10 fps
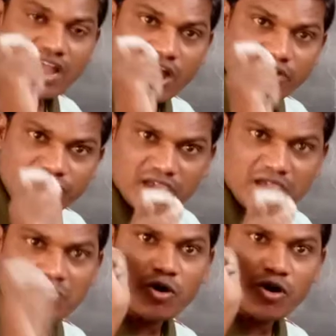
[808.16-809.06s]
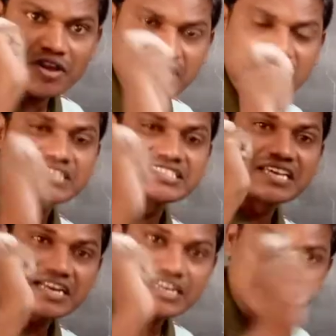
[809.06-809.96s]
of a body is
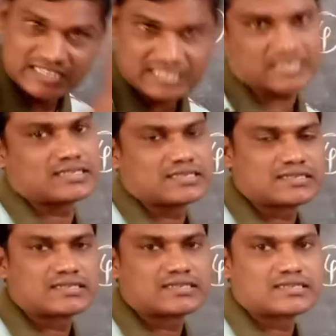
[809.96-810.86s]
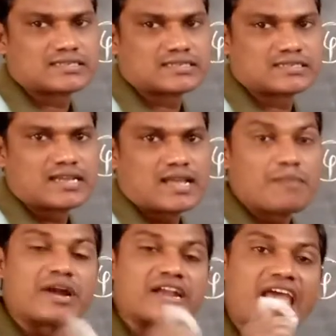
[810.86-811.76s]
reversed
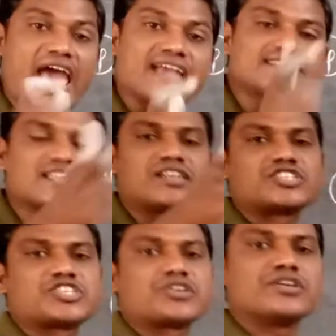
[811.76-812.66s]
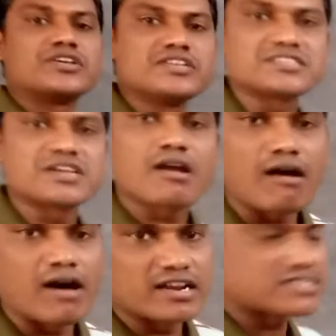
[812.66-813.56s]
but acceleration is
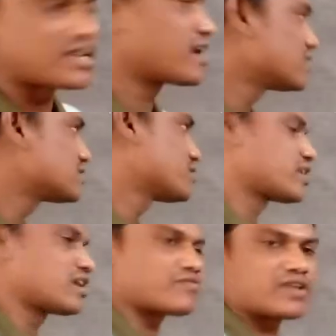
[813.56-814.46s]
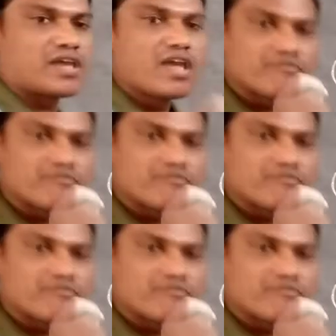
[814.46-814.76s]
constant. Listen very carefully.